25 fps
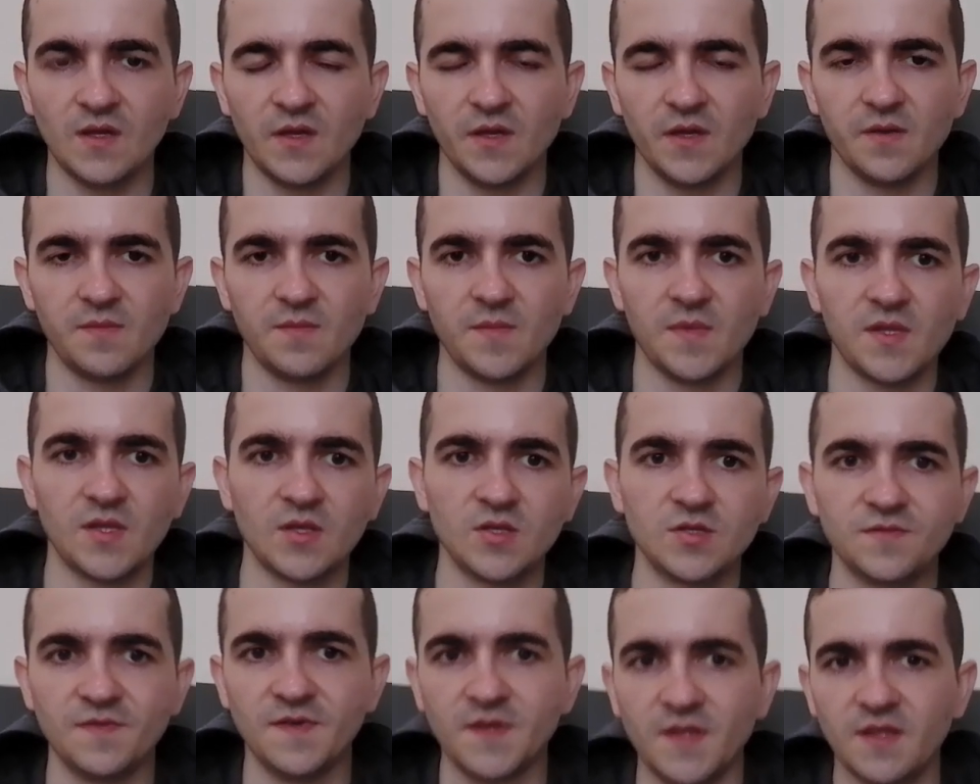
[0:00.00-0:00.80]
I
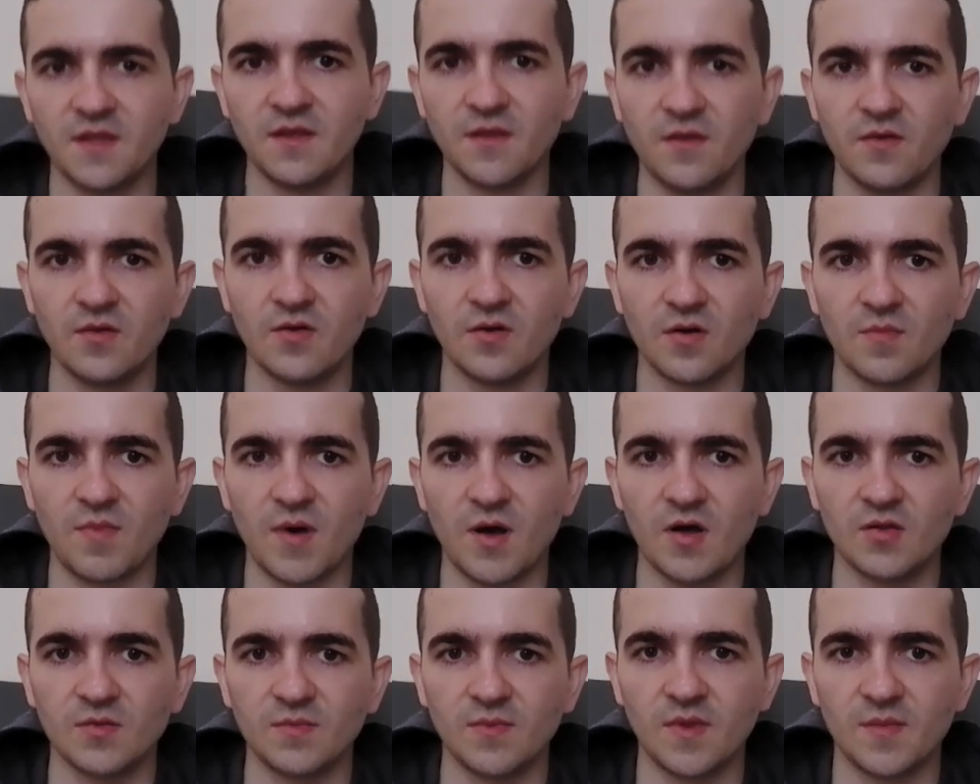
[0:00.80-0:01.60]
was thinking here
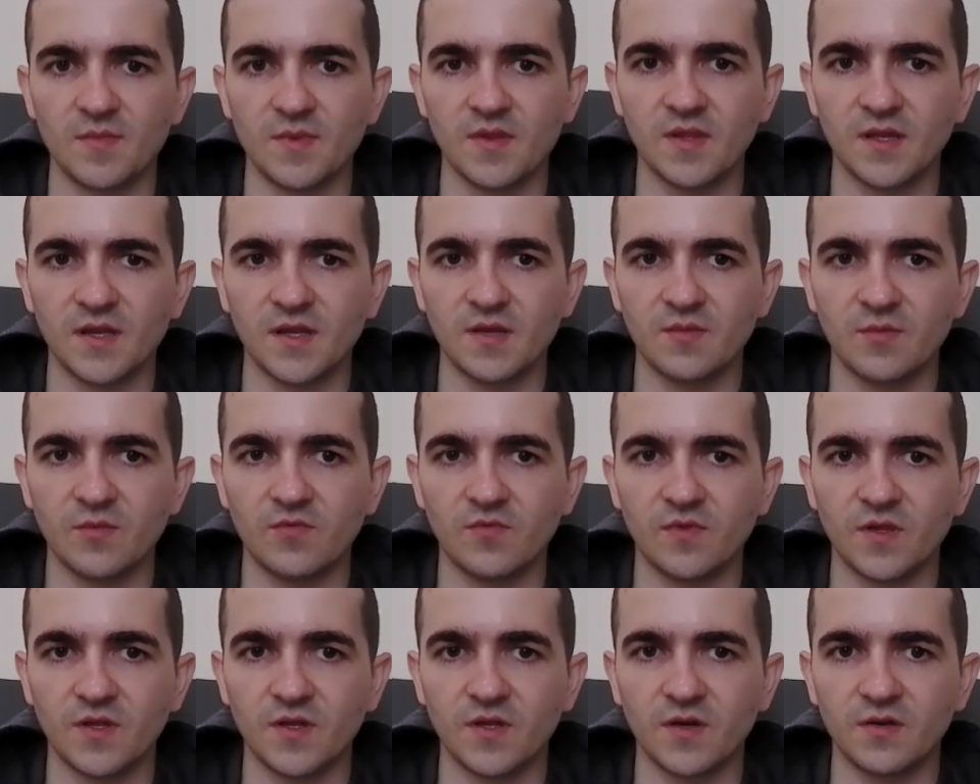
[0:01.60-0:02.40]
about maybe like a move
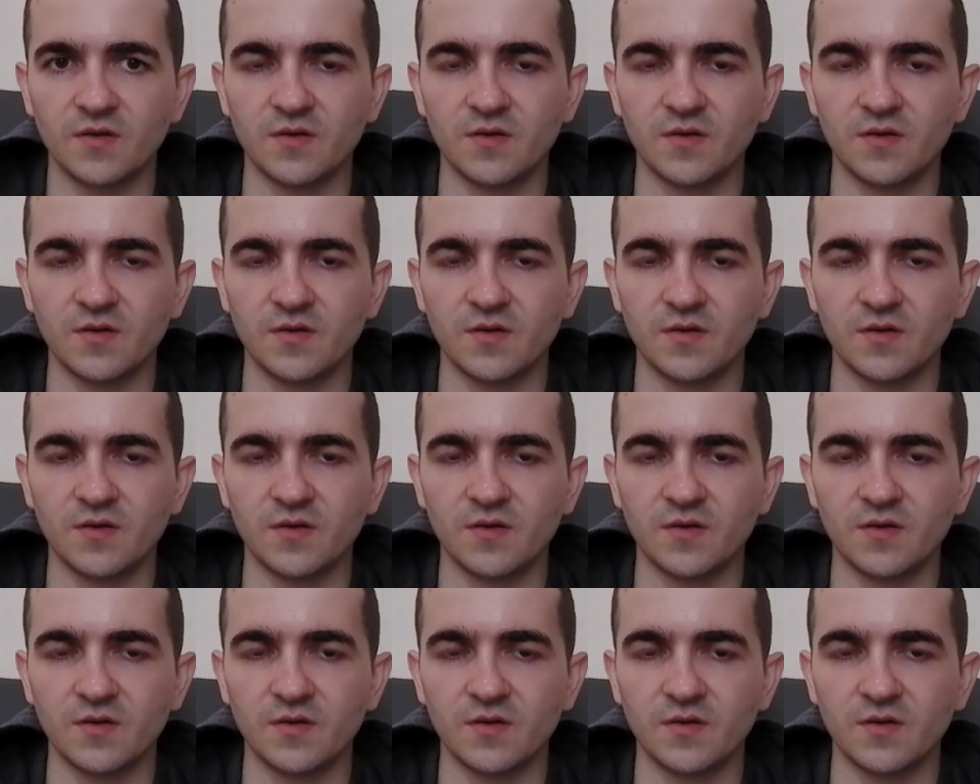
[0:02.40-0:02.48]
like